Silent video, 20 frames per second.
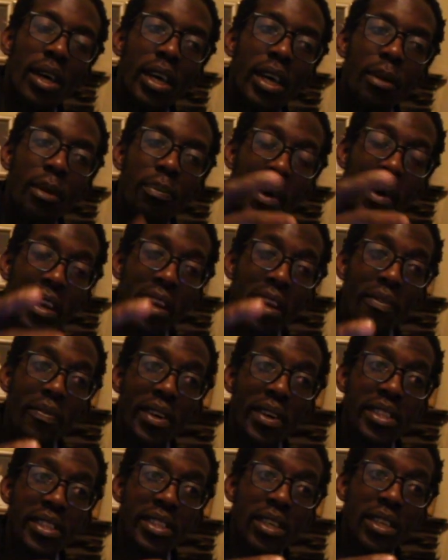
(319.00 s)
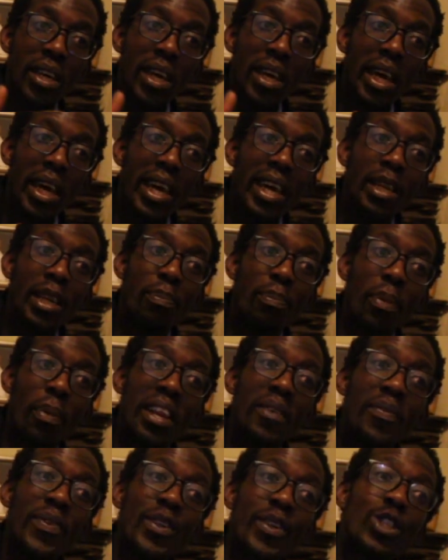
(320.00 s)
It benefits
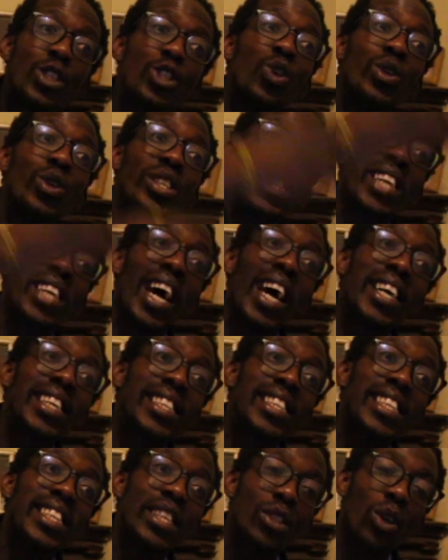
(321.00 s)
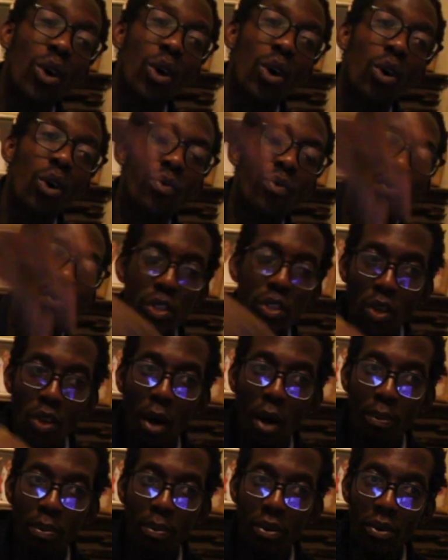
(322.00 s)
society as a whole. For
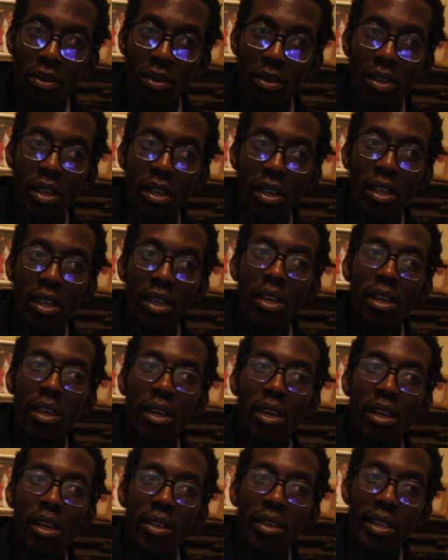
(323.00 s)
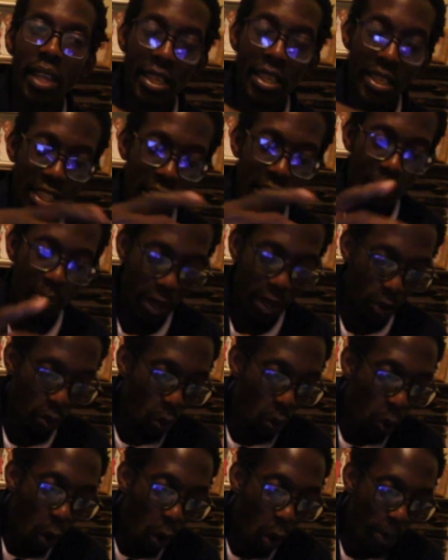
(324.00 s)
example, there's this big
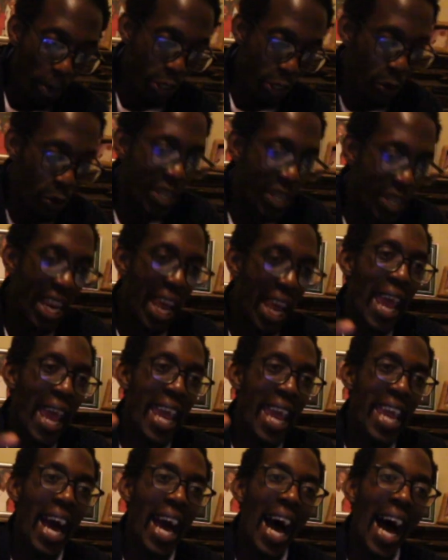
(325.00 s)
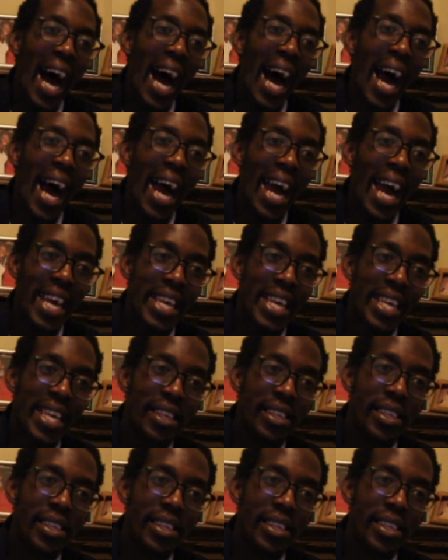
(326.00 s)
war between AI